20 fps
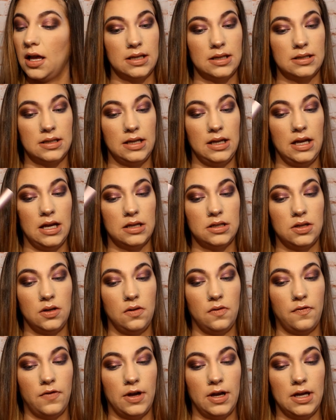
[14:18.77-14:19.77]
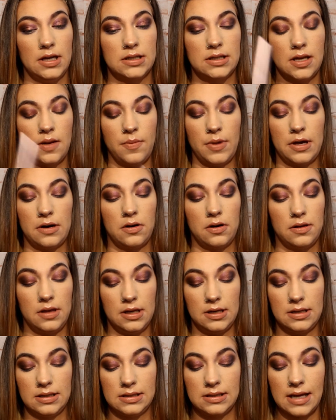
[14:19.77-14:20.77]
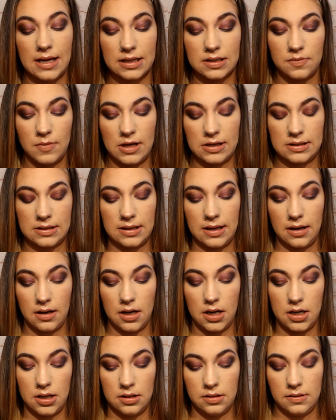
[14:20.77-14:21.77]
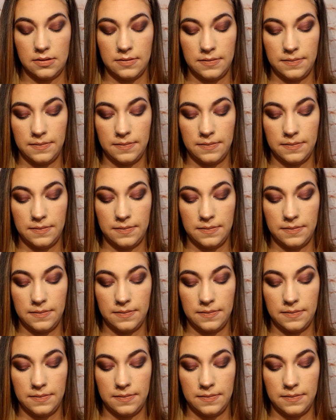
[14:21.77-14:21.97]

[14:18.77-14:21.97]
This is the Too Faced Better Than Sex mascara.